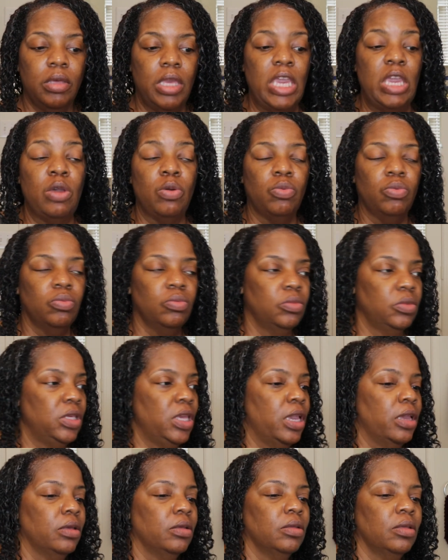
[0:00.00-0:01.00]
Ew.
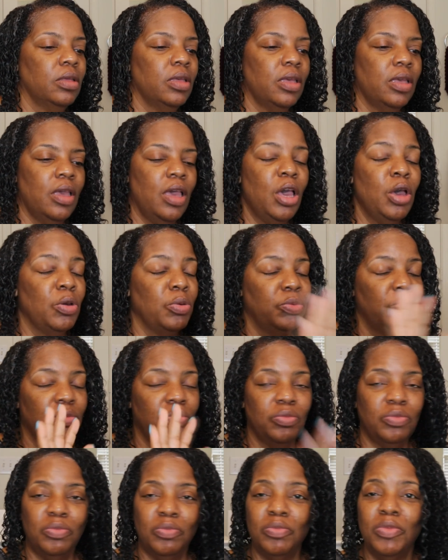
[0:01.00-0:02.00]
Yeah. Oh.
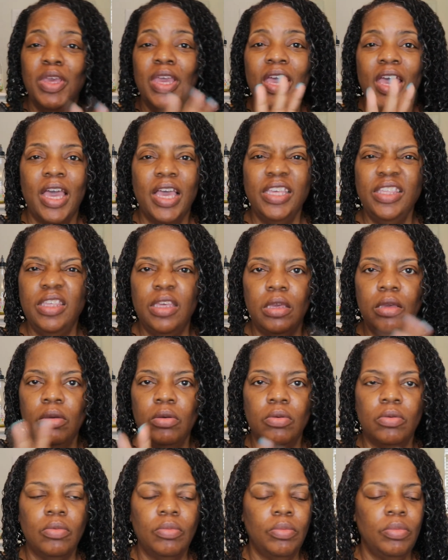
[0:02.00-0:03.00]
I said
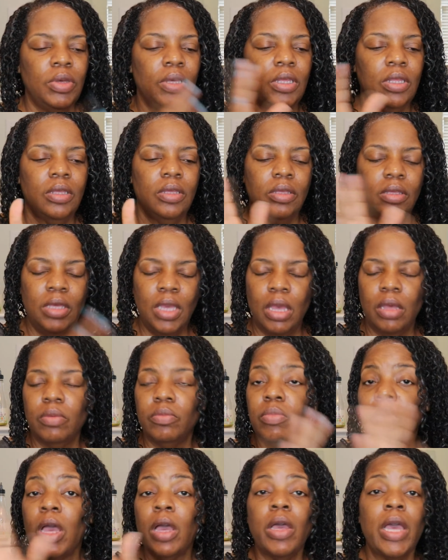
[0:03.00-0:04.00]
ew, but yeah,
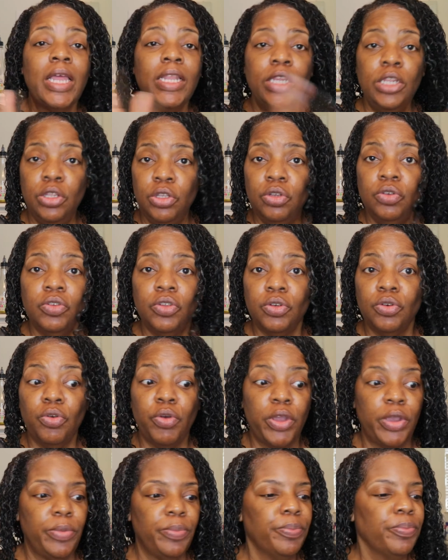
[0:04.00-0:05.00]
I, I didn't use the
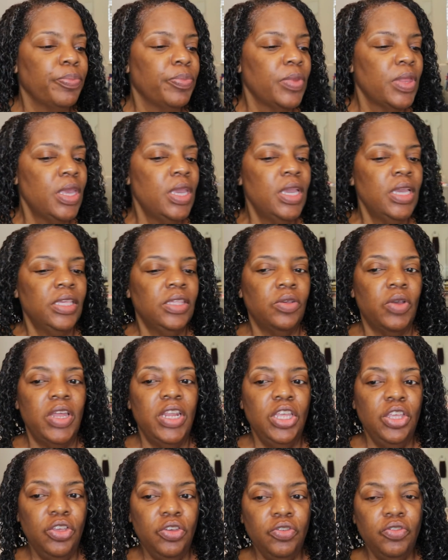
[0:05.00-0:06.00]
cream. So I
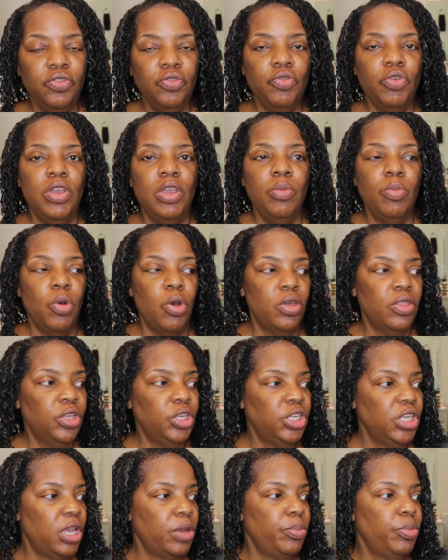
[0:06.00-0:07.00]
didn't use the cream or the
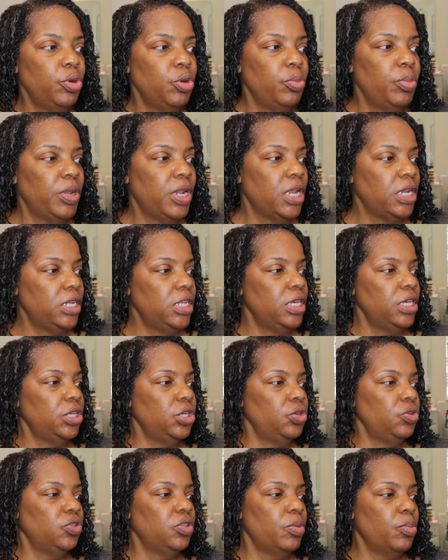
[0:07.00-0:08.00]
shampoo, but I did
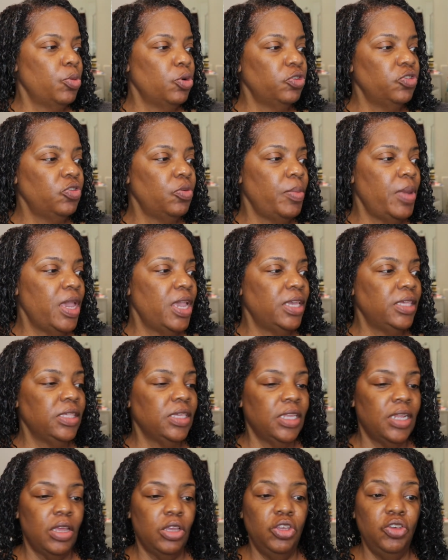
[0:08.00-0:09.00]
use the moisture
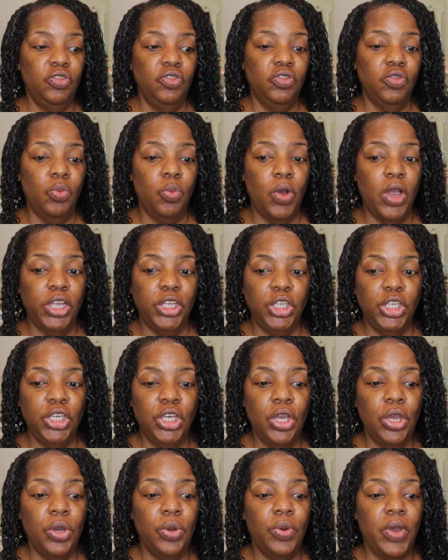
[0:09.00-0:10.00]
mask and I used the wash and
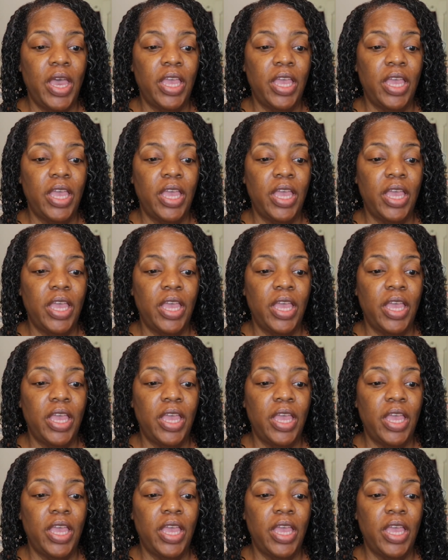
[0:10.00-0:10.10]
go.